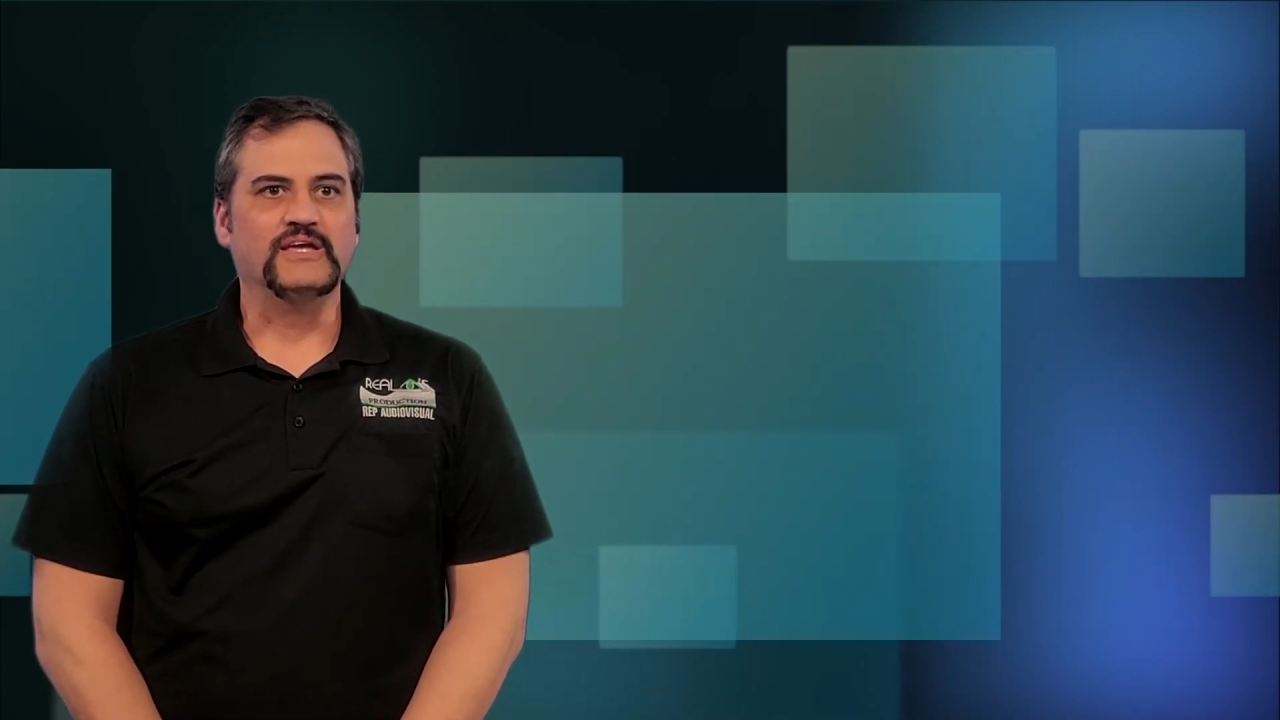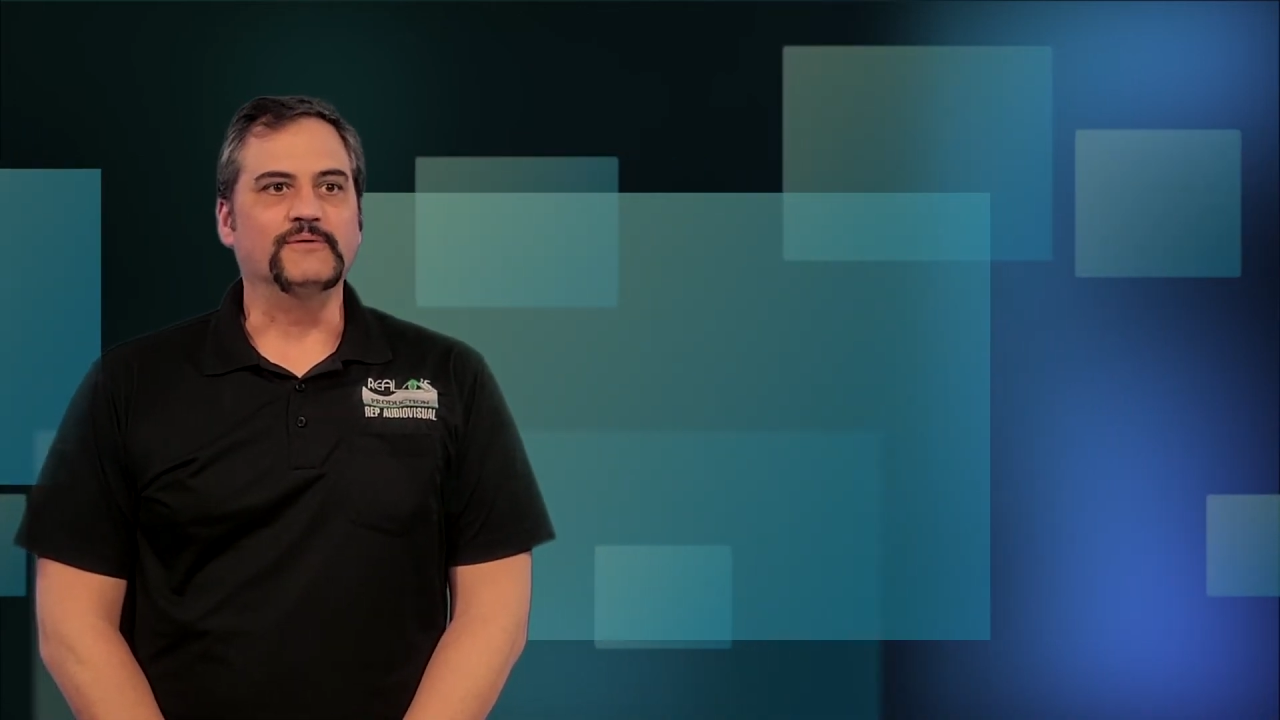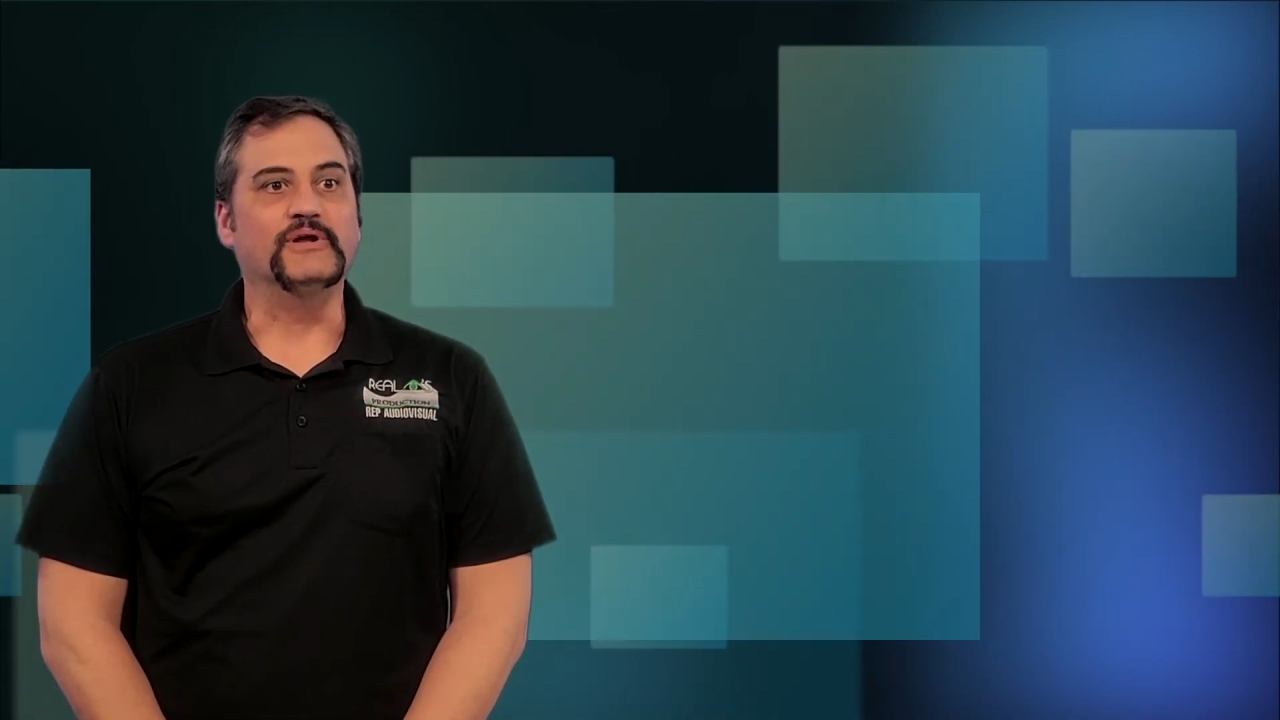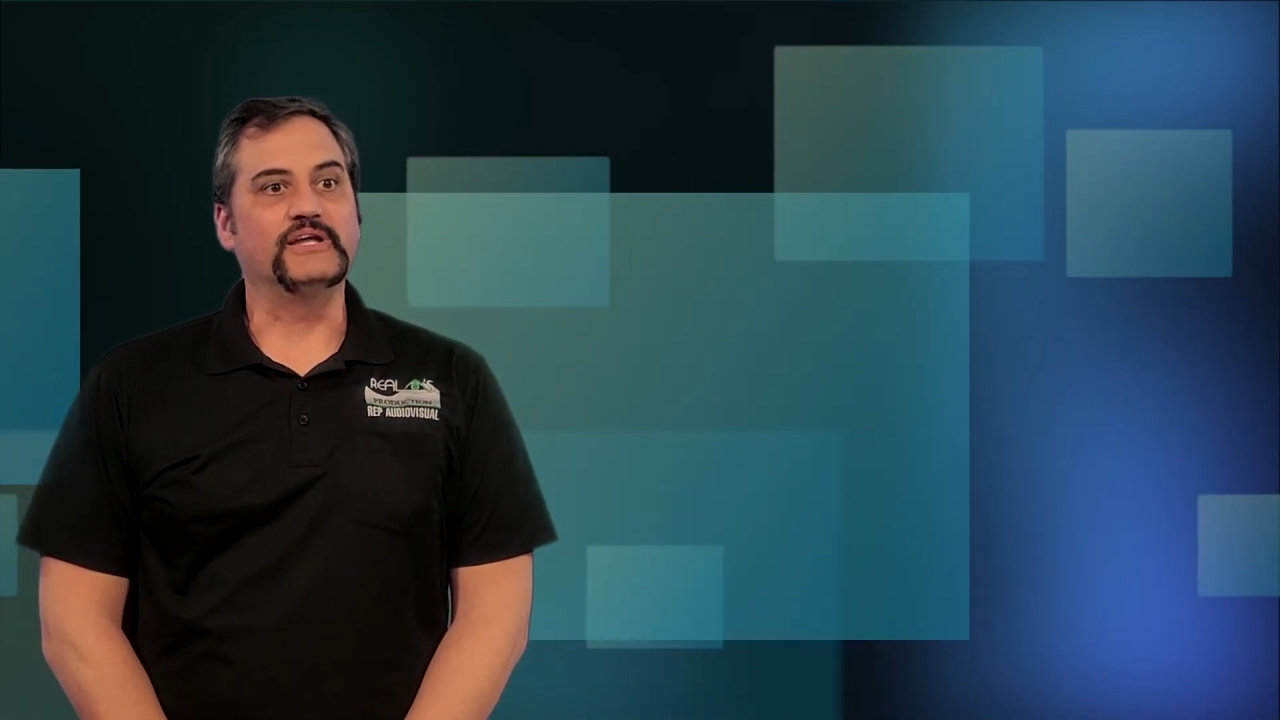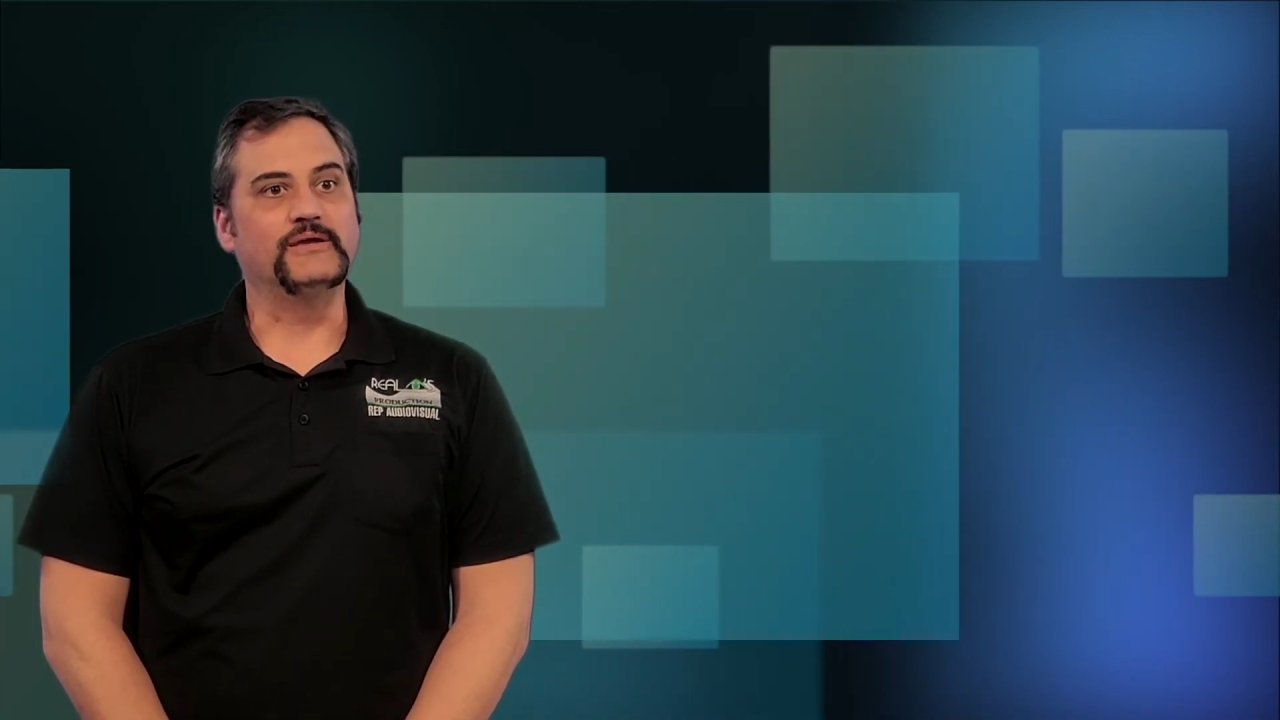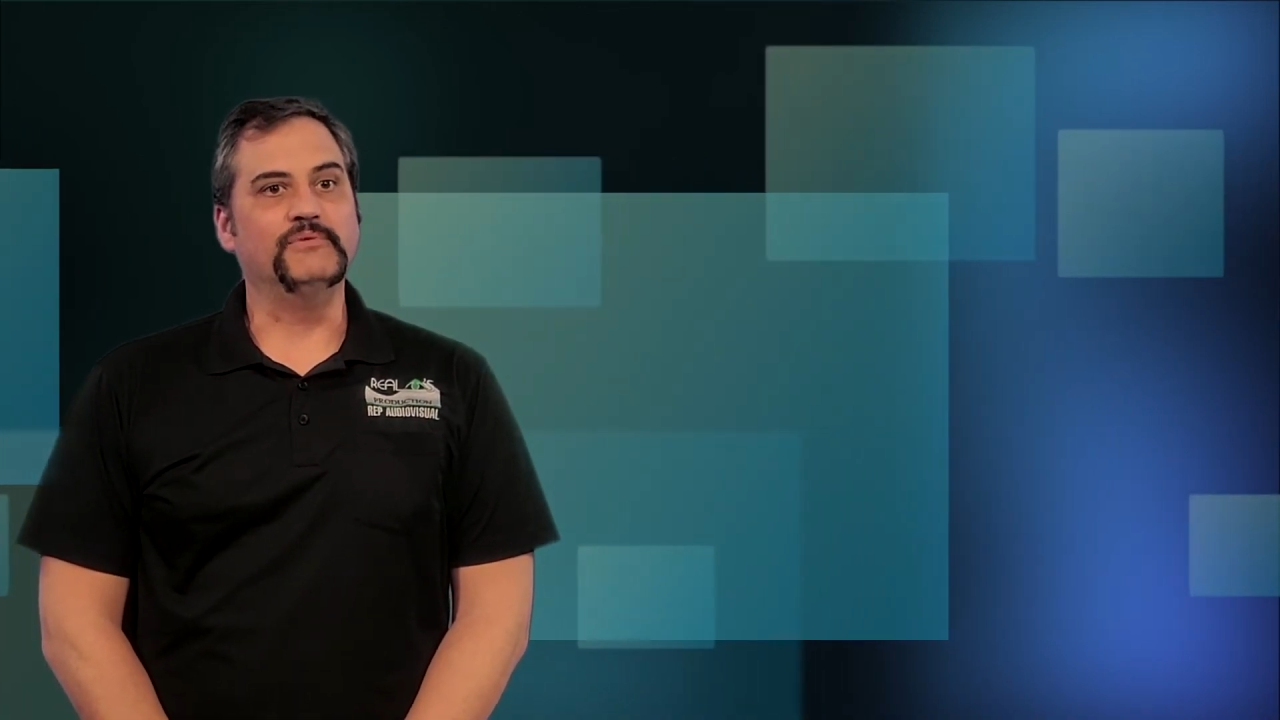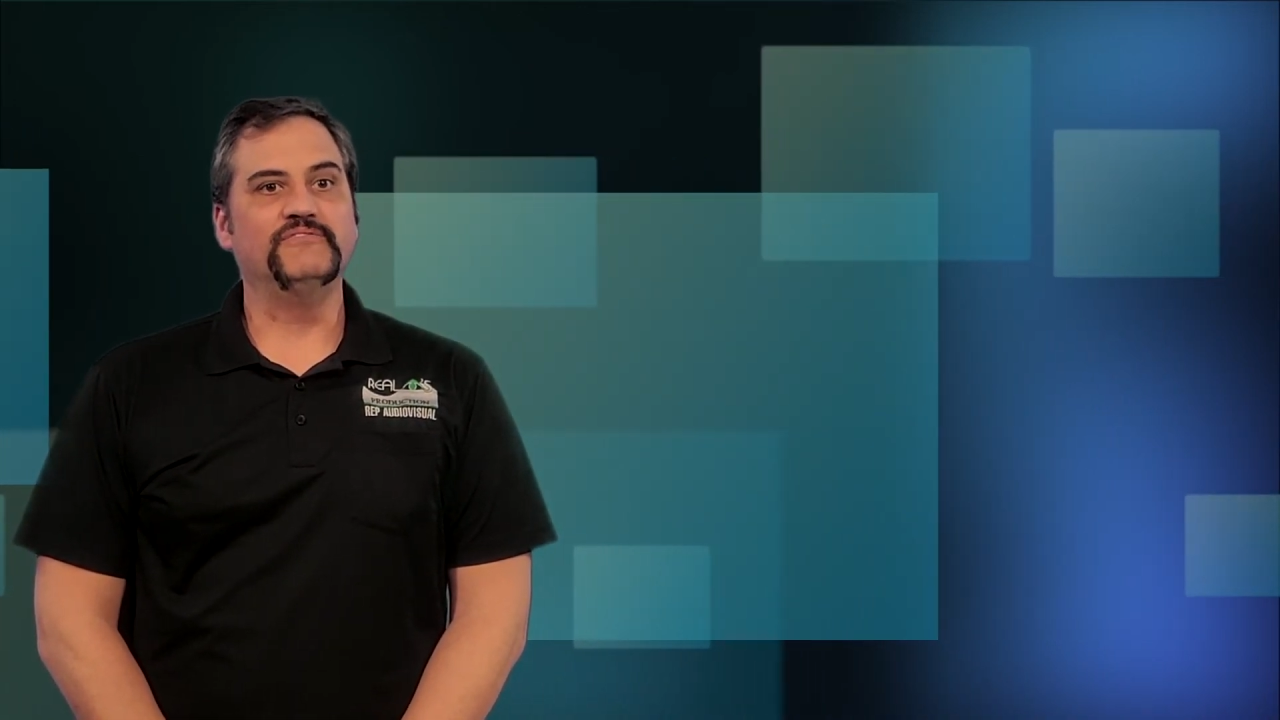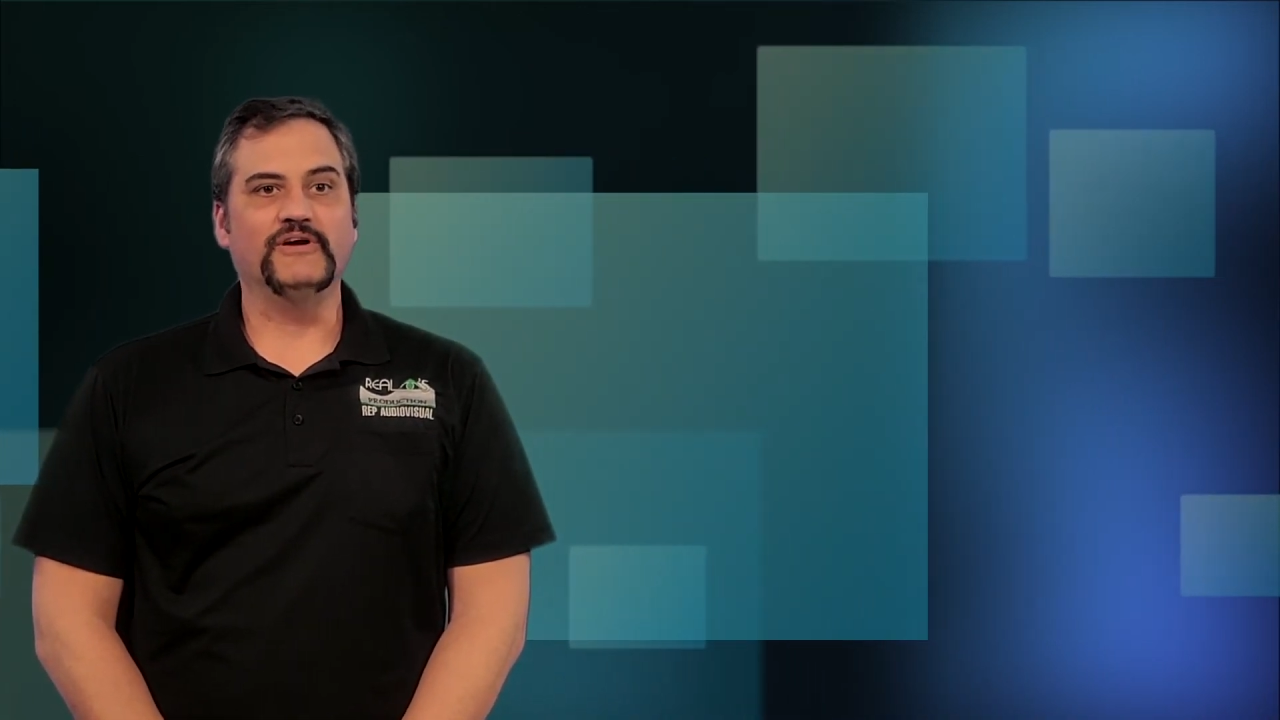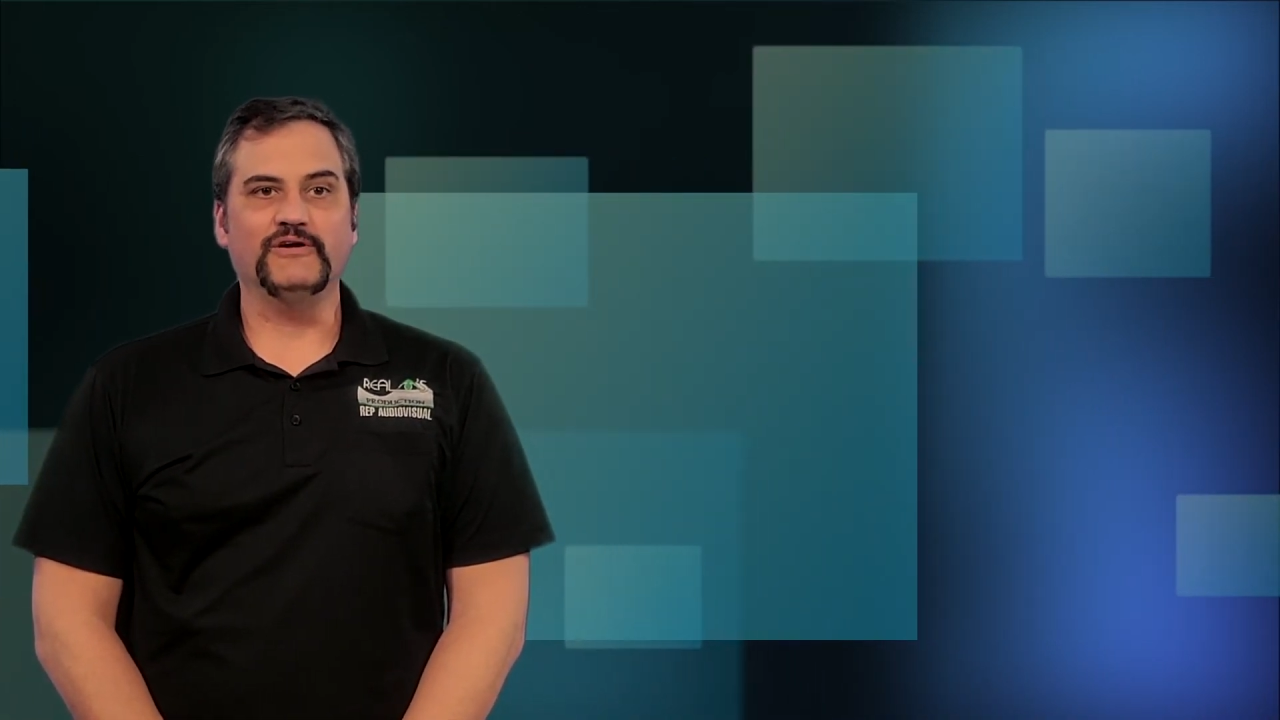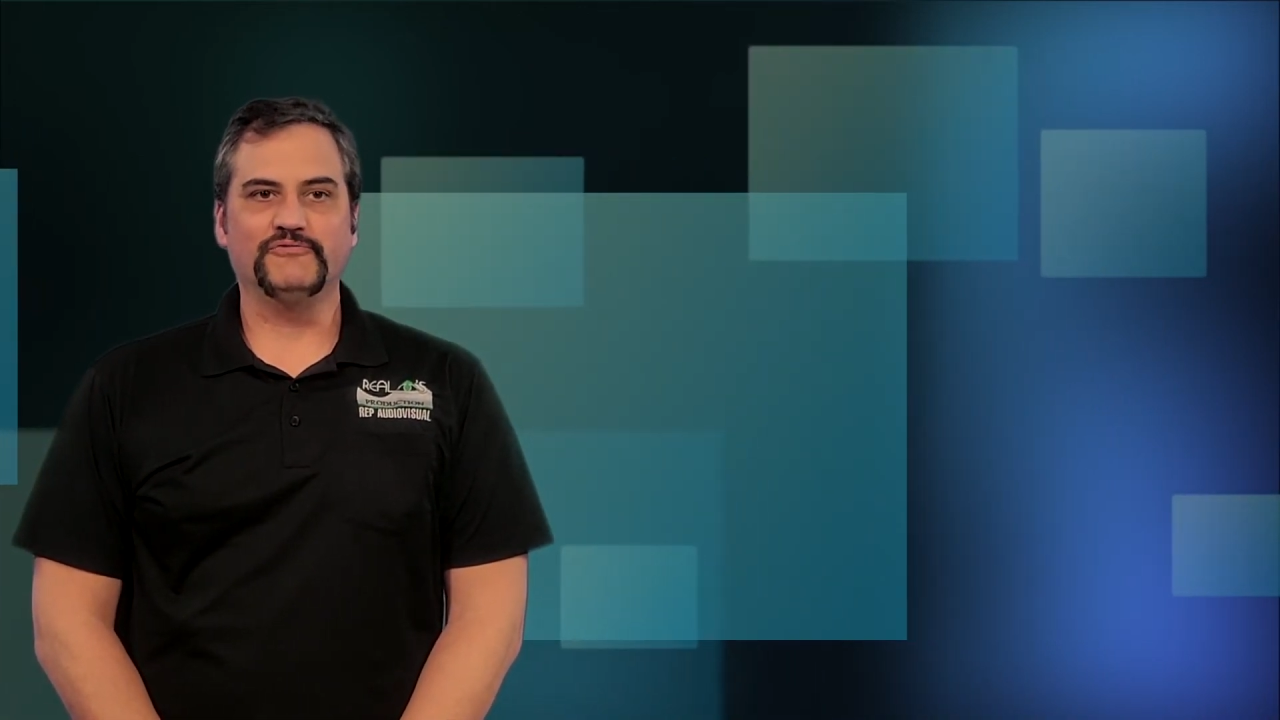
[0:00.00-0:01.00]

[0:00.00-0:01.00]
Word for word: eh, but it can be very